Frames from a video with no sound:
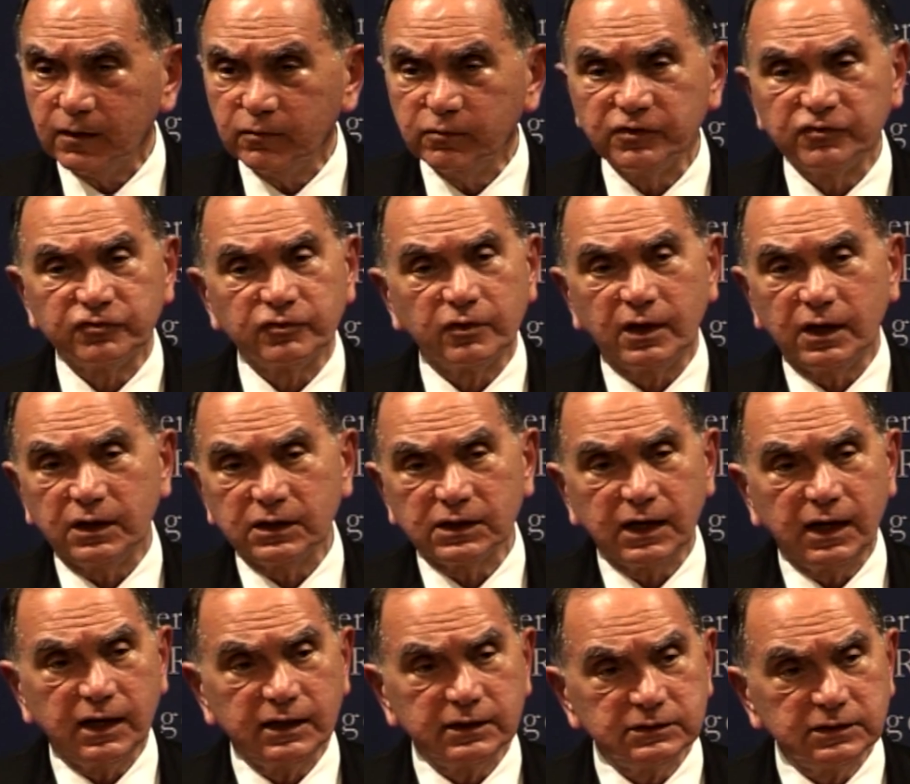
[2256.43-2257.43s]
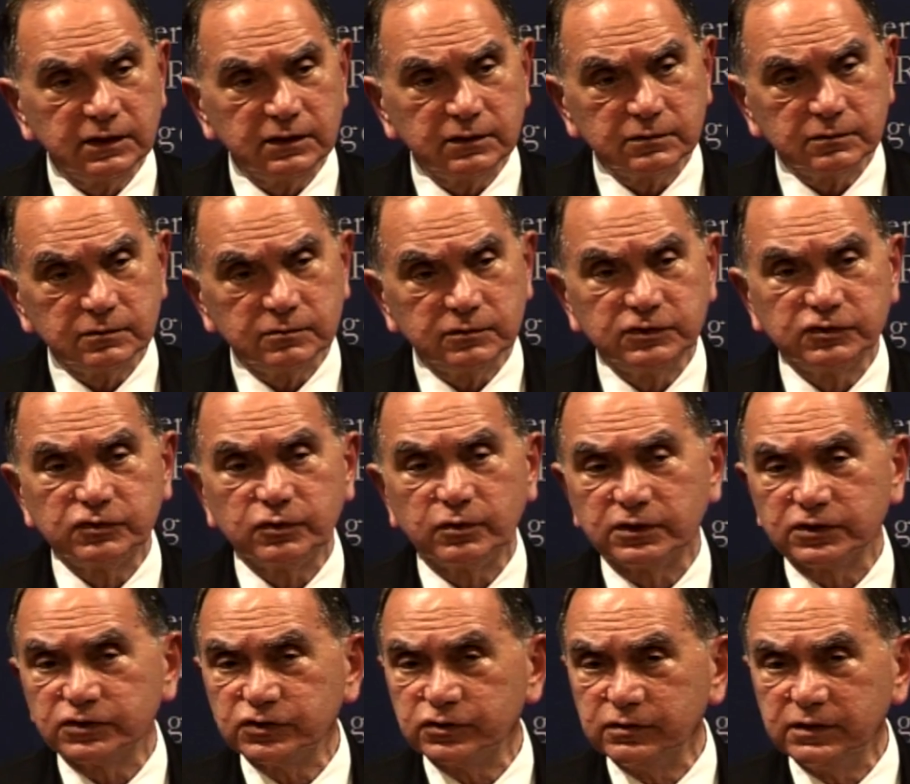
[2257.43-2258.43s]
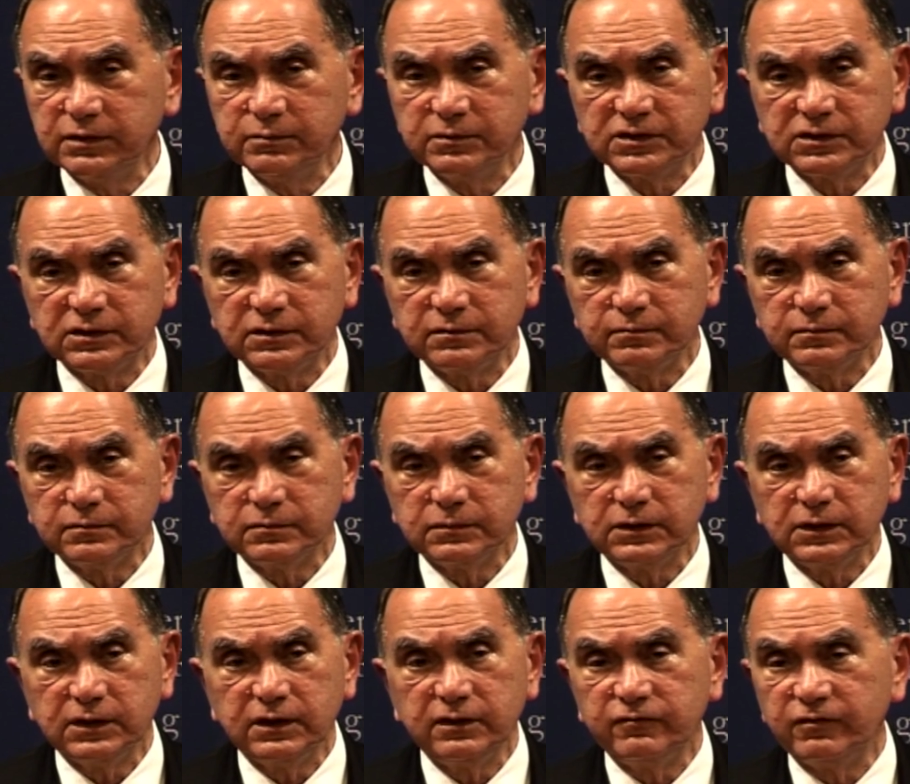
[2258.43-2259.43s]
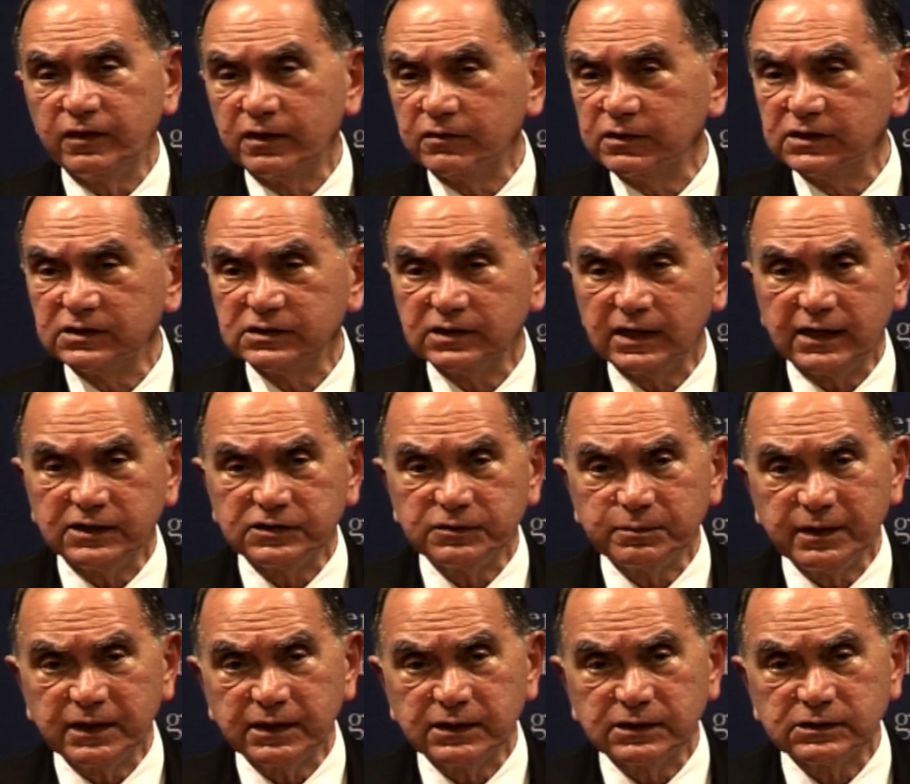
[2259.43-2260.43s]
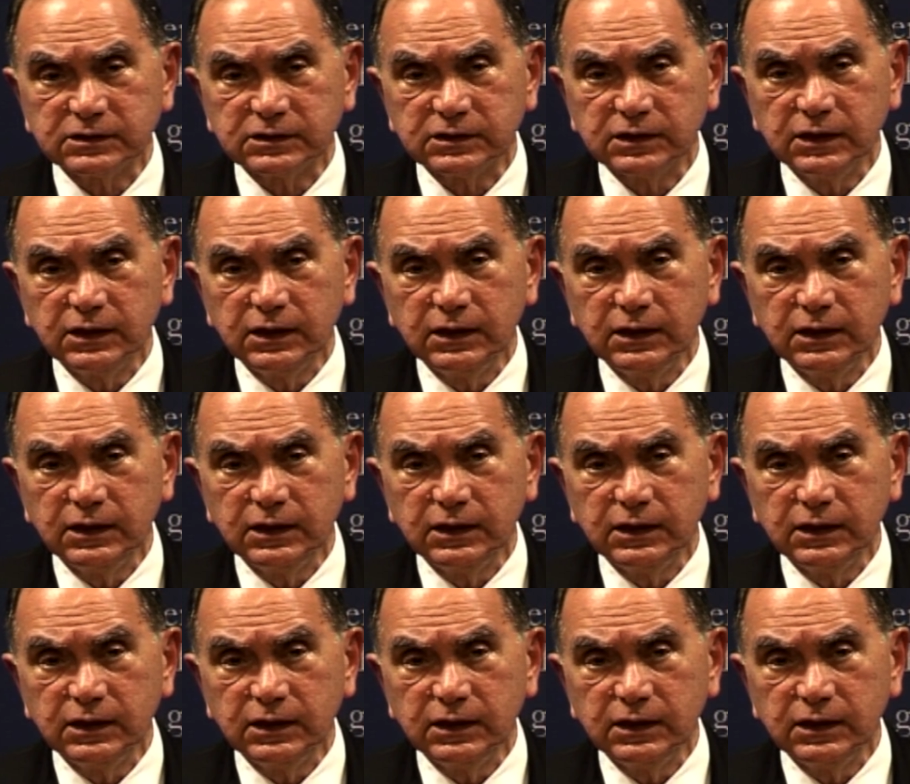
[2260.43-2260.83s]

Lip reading: We saw Al-Qaeda, we saw extremism in various aspects.